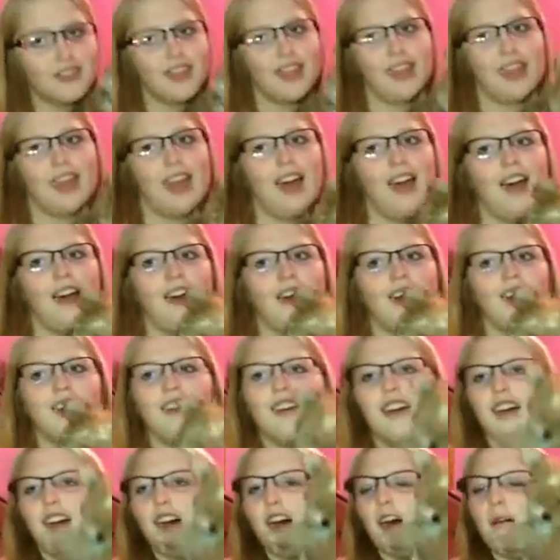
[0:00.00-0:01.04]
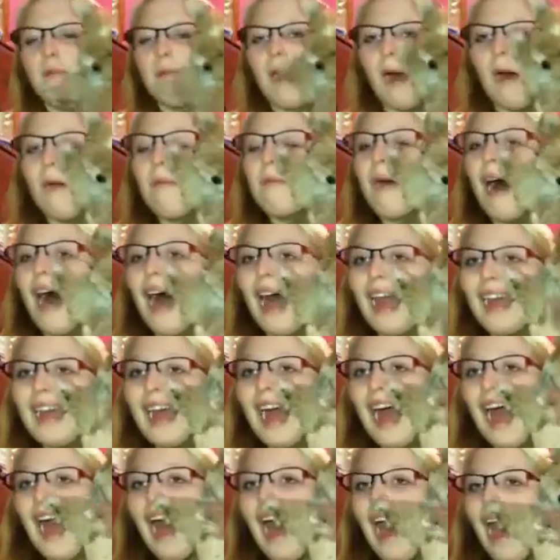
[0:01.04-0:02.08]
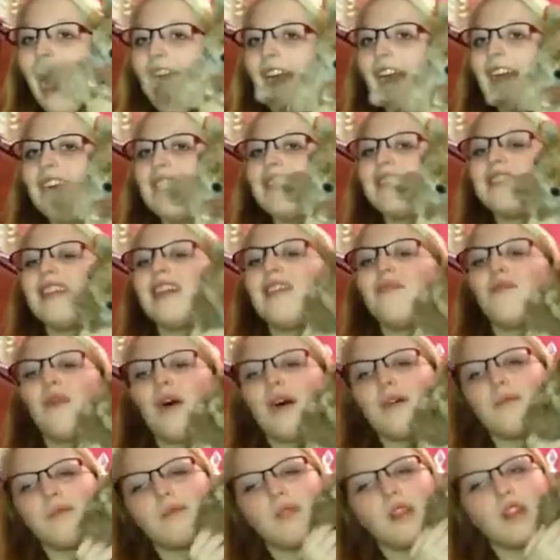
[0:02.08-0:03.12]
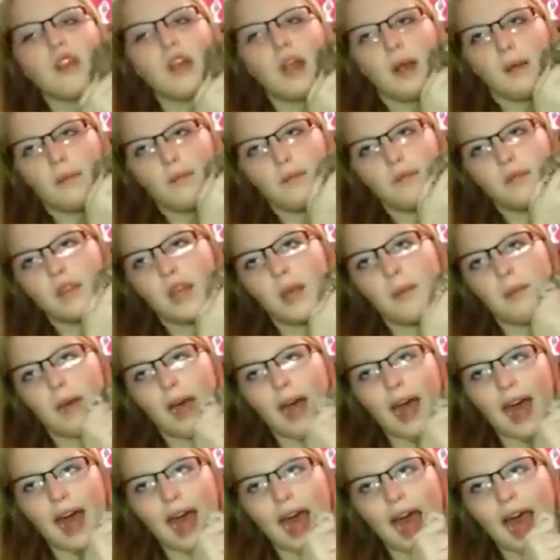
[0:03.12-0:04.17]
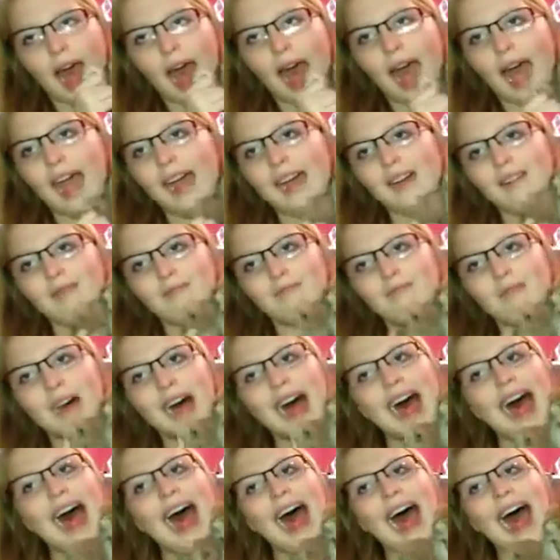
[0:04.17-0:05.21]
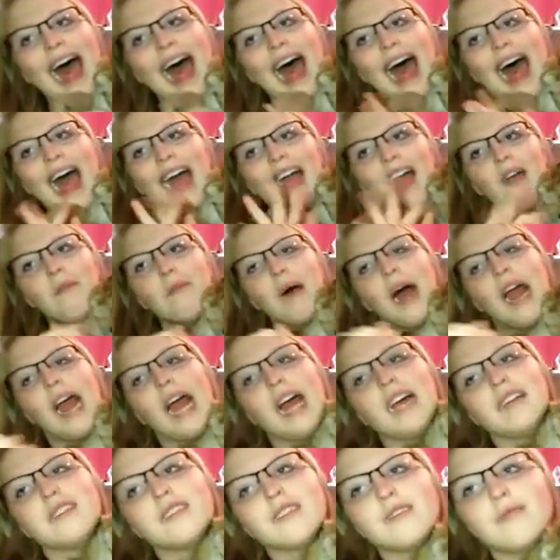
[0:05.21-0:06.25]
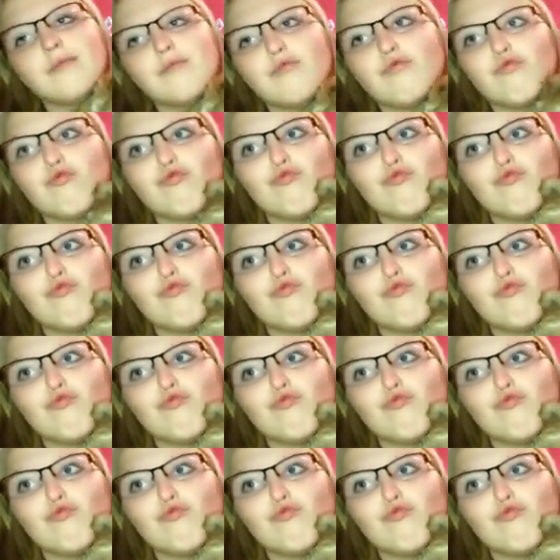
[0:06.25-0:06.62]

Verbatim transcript: like, yeah. But bye guys. Say, okay, say bye. Bye. Bye guys.